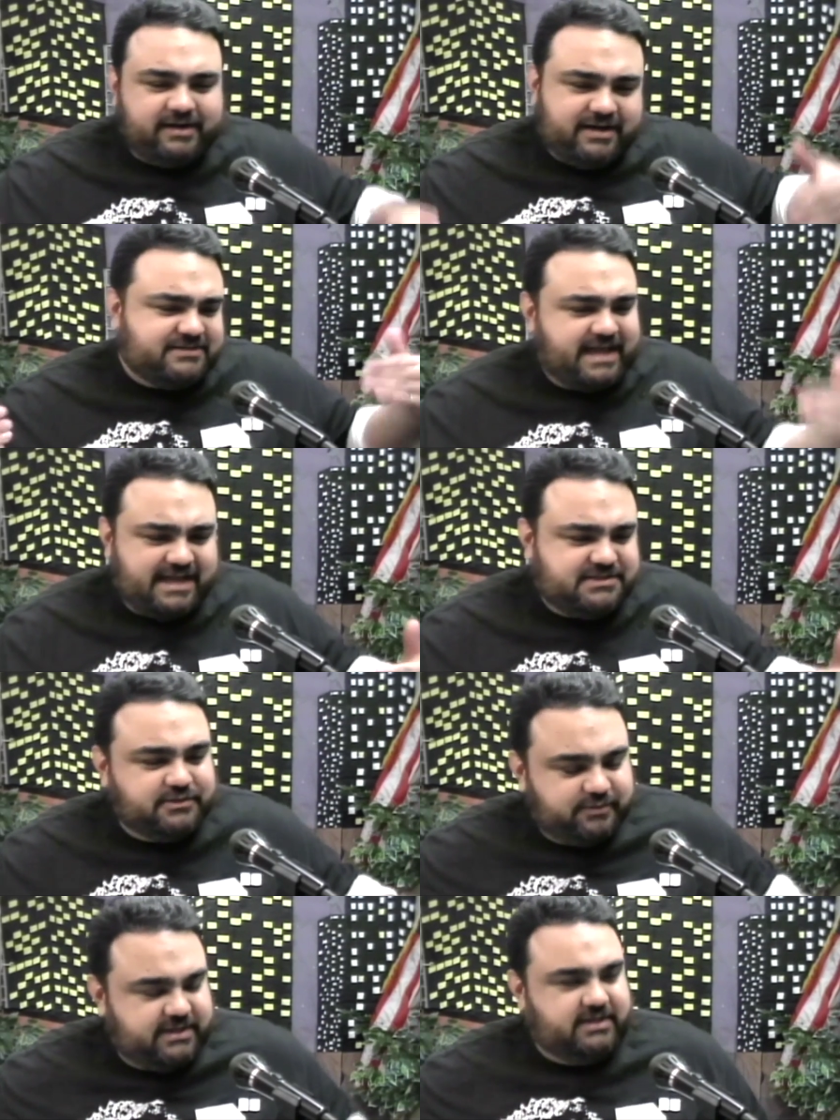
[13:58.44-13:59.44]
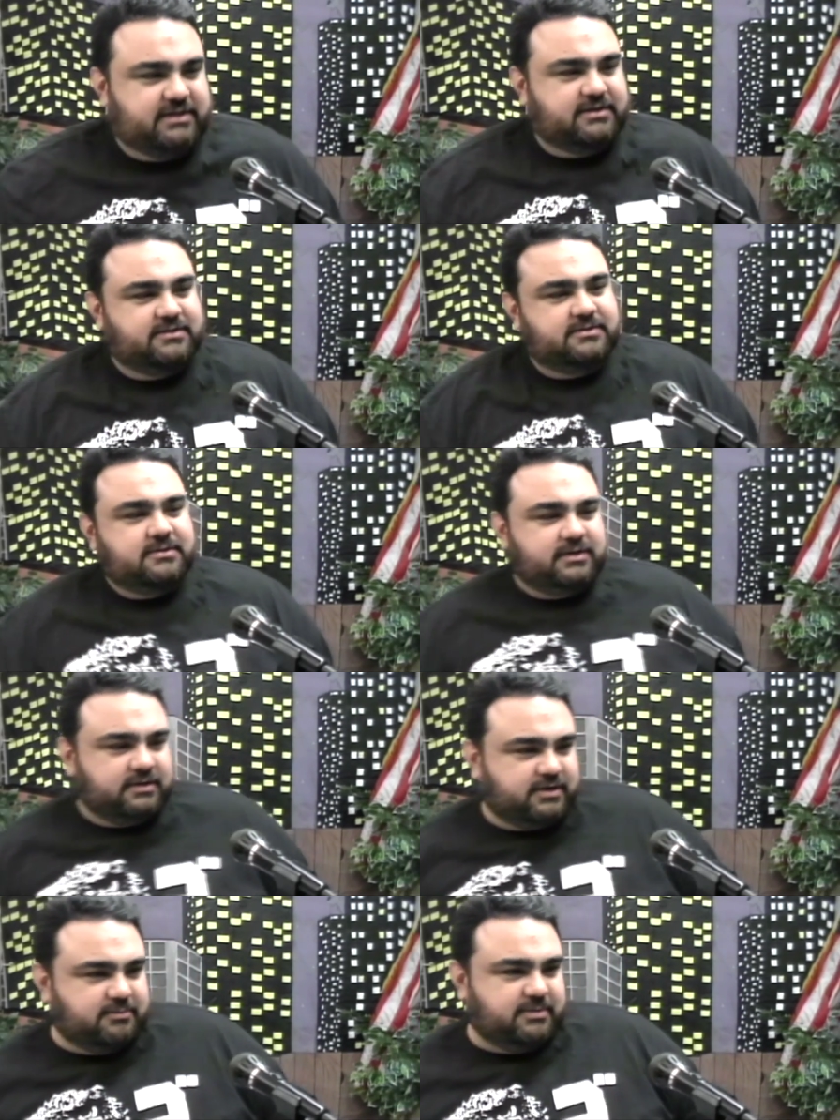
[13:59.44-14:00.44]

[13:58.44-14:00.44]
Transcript: Tatooine. You know what I mean?